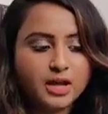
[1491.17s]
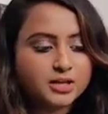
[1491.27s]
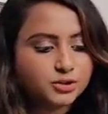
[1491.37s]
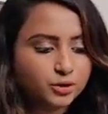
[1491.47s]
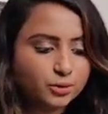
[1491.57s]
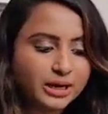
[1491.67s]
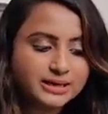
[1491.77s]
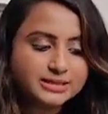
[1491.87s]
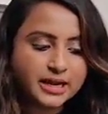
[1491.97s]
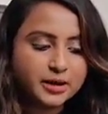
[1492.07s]
so you can
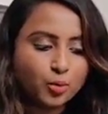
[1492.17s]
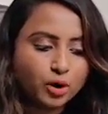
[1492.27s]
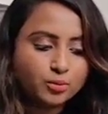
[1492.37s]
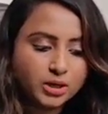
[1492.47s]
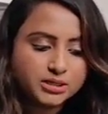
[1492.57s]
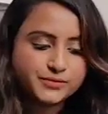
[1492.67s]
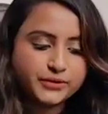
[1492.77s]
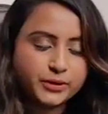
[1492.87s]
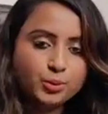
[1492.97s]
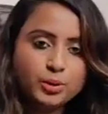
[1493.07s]
decide what works for
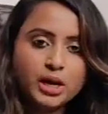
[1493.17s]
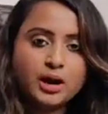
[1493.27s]
you.